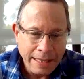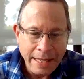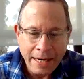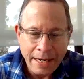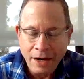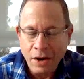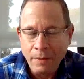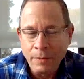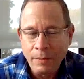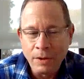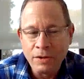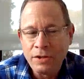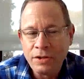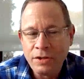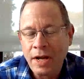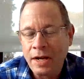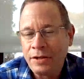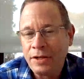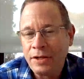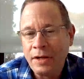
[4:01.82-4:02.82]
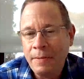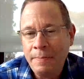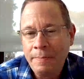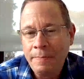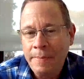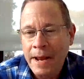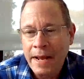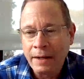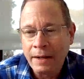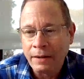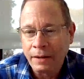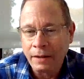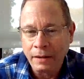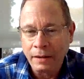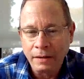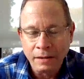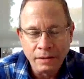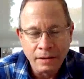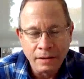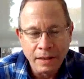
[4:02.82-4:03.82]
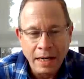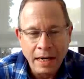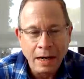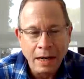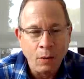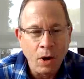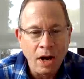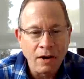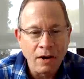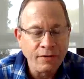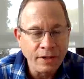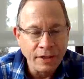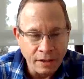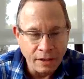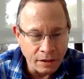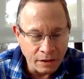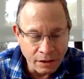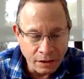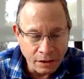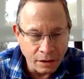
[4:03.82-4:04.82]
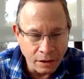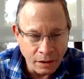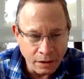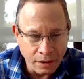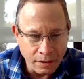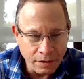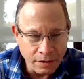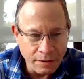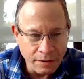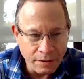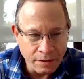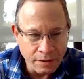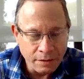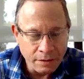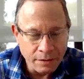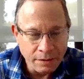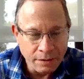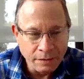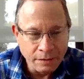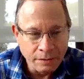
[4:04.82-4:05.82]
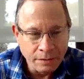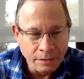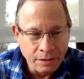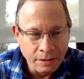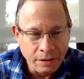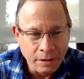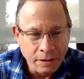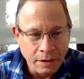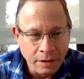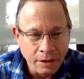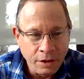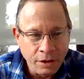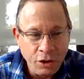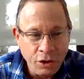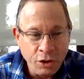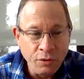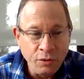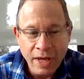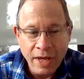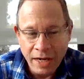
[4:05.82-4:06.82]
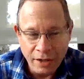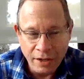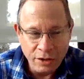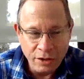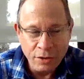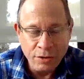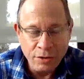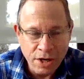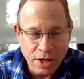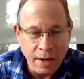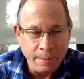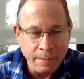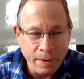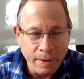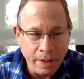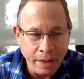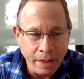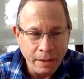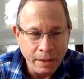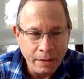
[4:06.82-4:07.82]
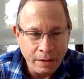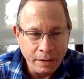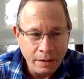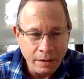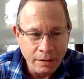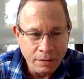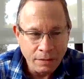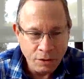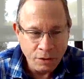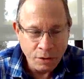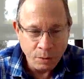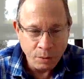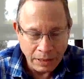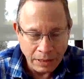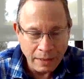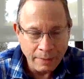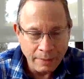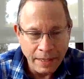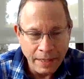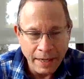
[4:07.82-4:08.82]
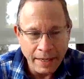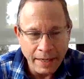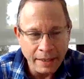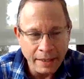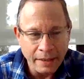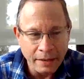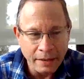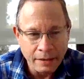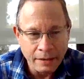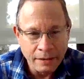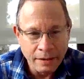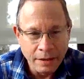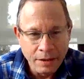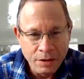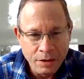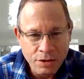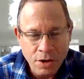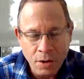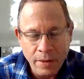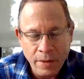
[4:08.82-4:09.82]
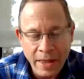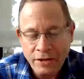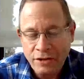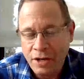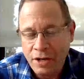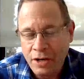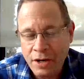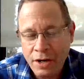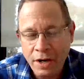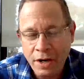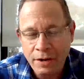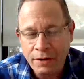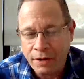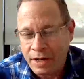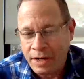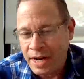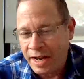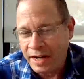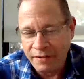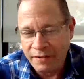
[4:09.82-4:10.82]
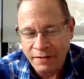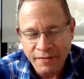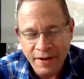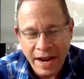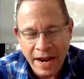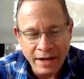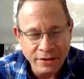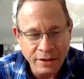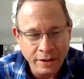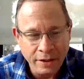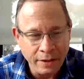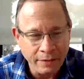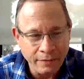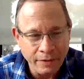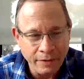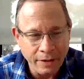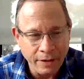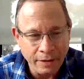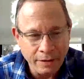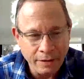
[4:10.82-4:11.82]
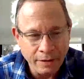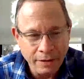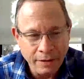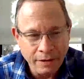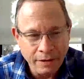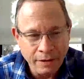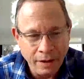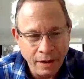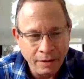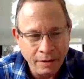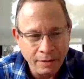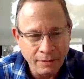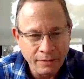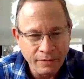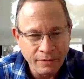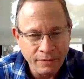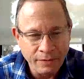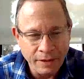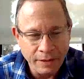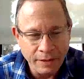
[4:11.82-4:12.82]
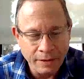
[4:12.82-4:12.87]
then it almost doesn't matter how often it occurs. You've got to do something to eliminate it. So that's another kind of facet of